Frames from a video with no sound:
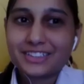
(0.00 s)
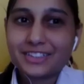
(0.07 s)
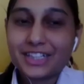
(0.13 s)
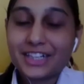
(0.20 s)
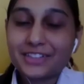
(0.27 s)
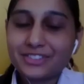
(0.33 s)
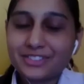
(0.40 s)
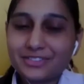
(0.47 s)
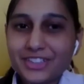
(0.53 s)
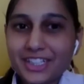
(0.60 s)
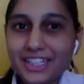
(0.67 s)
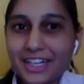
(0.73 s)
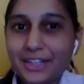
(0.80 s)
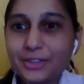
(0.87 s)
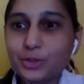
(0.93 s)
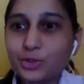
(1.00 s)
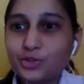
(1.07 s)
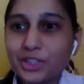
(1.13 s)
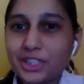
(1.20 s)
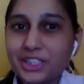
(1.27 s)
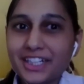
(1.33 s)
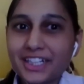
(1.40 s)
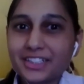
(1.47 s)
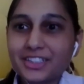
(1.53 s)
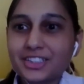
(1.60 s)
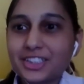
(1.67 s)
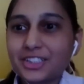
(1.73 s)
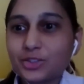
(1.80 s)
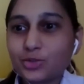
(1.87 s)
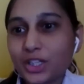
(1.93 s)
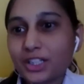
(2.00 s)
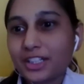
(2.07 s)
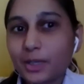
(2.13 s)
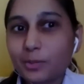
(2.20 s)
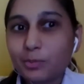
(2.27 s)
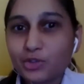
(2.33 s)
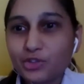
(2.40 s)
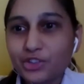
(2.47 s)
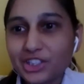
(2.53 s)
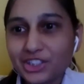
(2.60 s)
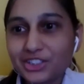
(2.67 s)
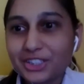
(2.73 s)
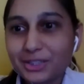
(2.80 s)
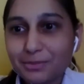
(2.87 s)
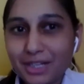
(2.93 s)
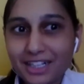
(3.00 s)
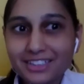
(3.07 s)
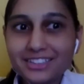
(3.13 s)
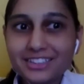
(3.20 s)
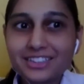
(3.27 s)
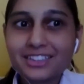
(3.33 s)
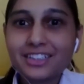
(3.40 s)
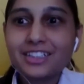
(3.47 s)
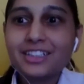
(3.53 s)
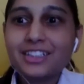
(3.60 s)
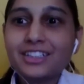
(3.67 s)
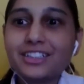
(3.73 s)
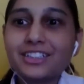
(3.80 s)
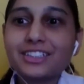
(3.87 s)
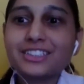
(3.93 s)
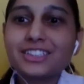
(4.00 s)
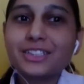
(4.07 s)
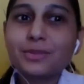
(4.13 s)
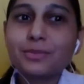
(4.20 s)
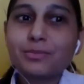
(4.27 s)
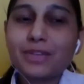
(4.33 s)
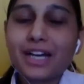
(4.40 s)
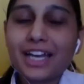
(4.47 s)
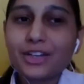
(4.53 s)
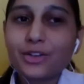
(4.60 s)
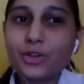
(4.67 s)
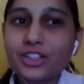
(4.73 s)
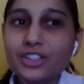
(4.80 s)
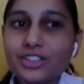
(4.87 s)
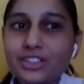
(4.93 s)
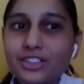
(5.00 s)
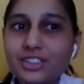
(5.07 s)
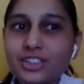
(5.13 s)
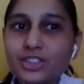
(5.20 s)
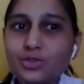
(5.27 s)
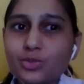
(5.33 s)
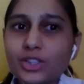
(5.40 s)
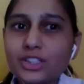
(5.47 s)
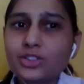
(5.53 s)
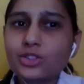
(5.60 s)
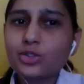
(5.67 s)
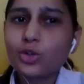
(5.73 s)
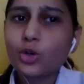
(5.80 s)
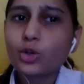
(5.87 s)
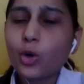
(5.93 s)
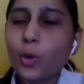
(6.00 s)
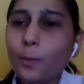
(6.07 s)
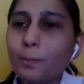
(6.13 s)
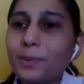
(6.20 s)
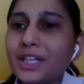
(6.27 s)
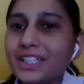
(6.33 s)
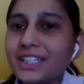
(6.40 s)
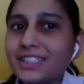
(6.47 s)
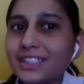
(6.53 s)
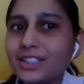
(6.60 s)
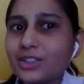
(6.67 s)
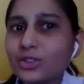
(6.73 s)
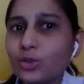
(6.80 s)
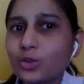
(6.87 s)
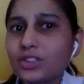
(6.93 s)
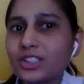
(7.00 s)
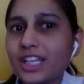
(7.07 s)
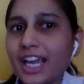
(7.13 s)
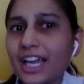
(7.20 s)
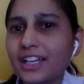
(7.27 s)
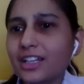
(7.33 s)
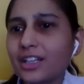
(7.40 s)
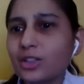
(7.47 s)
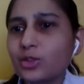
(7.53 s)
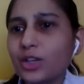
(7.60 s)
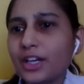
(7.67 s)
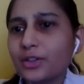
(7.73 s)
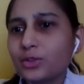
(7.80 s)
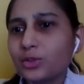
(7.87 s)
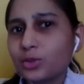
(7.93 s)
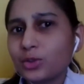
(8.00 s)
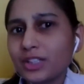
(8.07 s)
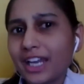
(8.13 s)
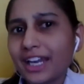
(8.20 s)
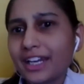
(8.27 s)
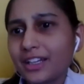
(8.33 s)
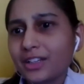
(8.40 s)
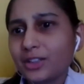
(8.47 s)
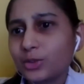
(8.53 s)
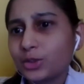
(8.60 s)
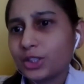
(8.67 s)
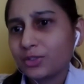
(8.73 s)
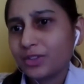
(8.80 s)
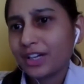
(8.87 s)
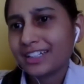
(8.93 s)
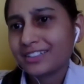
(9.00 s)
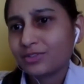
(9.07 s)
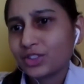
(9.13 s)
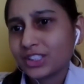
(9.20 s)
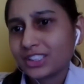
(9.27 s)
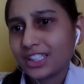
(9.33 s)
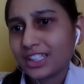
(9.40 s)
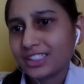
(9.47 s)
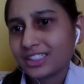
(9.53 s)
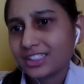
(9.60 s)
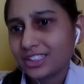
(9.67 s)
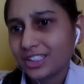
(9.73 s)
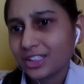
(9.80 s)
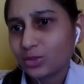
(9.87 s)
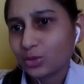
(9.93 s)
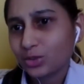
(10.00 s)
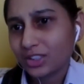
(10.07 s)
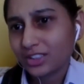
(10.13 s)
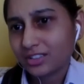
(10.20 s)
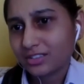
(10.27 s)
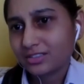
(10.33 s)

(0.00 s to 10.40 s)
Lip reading: And well, I do feel that this is what our profession demands. So, my question is, what's your opinion on the NLU and non-NLU divide which is existing today?